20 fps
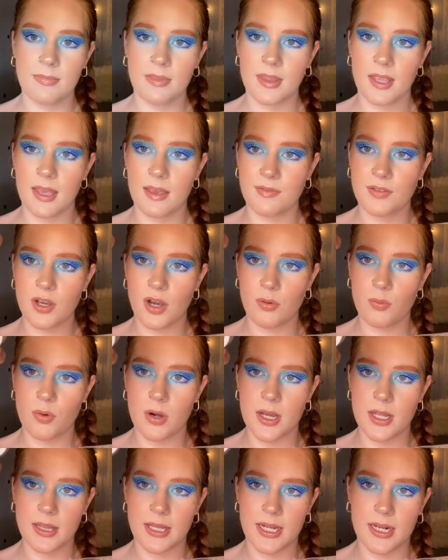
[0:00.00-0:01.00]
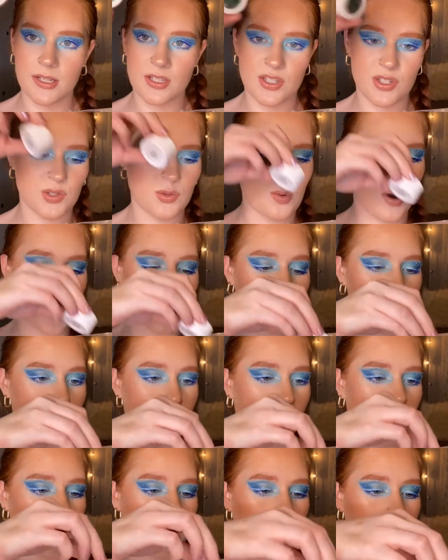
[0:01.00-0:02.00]
If y'all want like a swatch
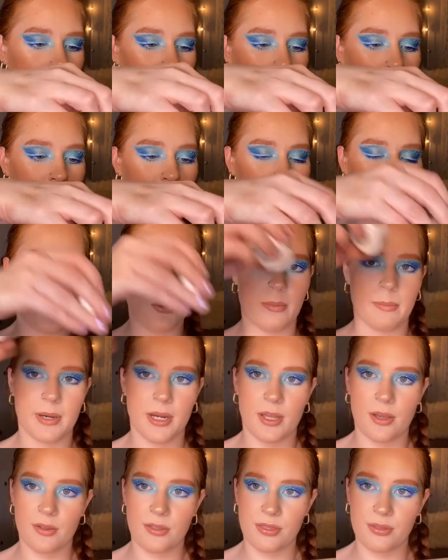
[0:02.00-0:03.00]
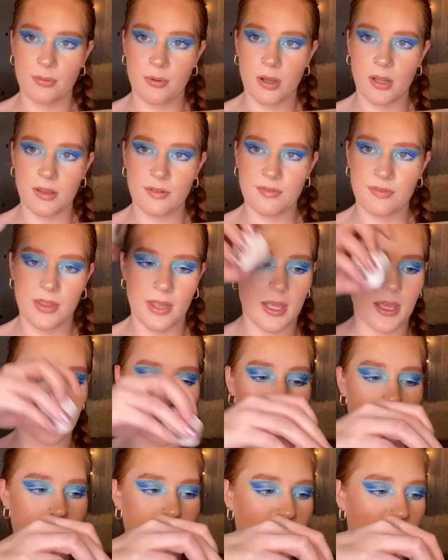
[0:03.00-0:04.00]
party, you want me to go through all of
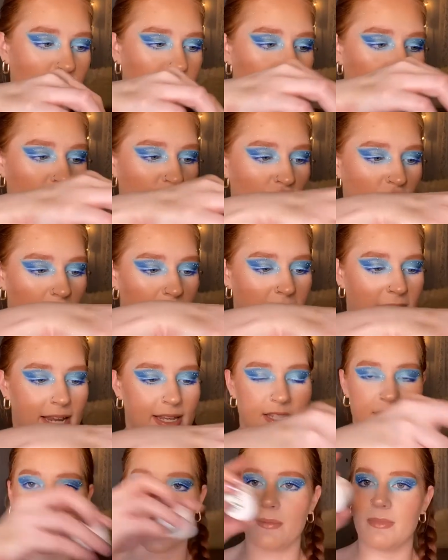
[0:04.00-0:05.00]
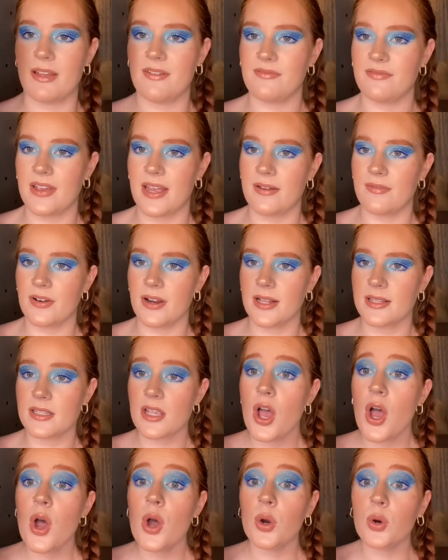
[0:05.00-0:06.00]
them, tell you the shades, tell you my favorites.
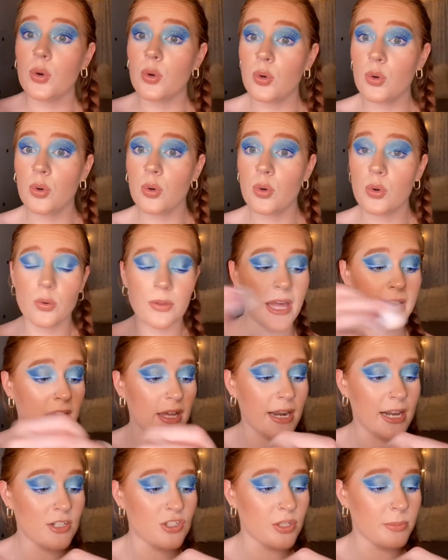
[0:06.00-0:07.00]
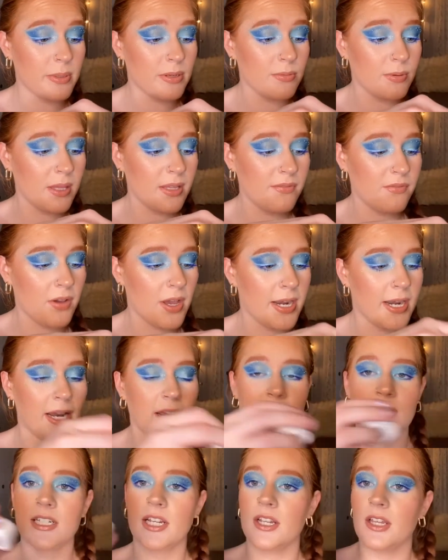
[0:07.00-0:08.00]
Ooh, that could actually be really fun. I
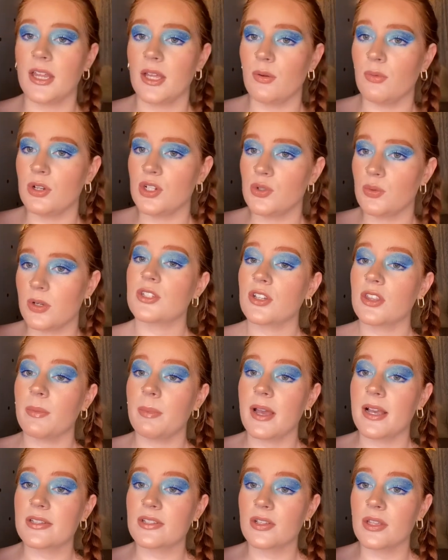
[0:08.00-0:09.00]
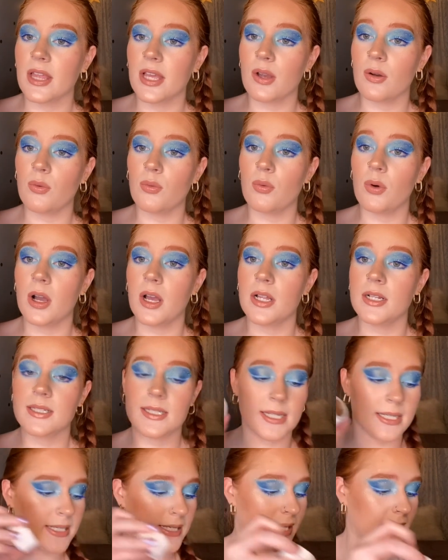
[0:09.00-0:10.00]
could tell you like which ones are the best or like what
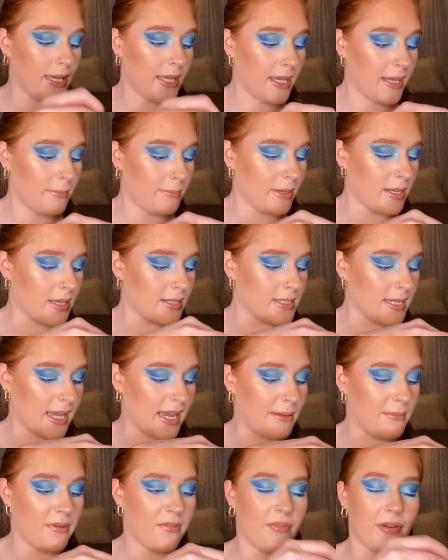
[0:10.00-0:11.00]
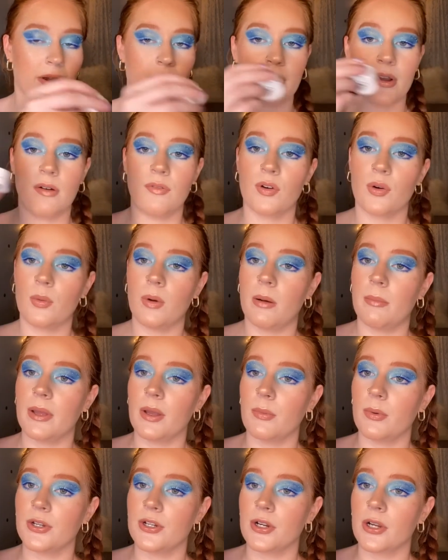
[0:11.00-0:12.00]
to get, because it can be very
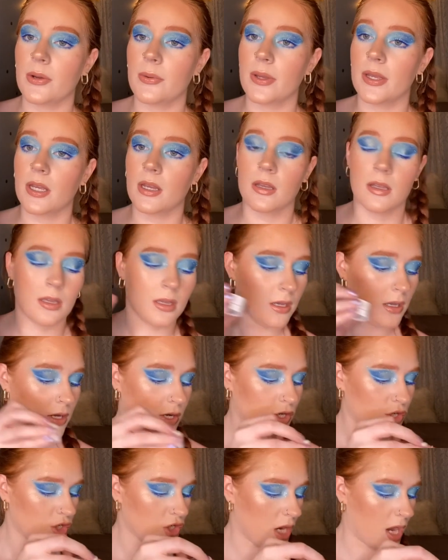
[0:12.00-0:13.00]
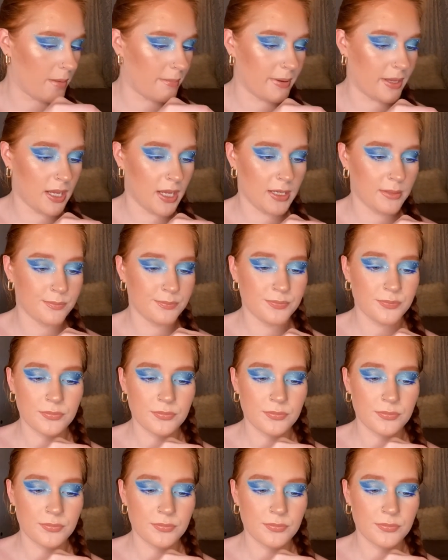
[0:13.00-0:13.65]
overwhelming when you're going shopping